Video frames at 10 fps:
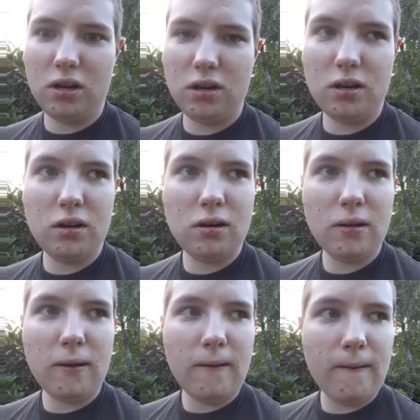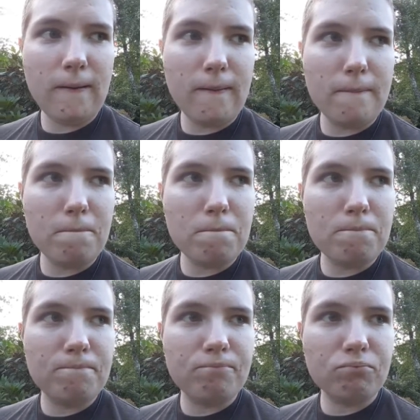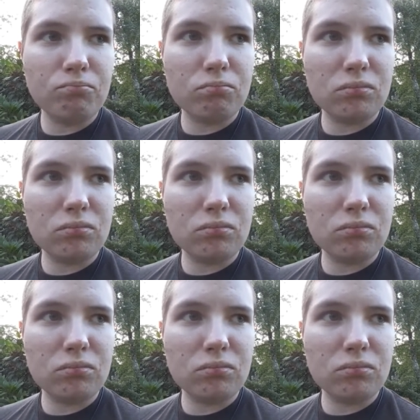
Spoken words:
Nothing is said.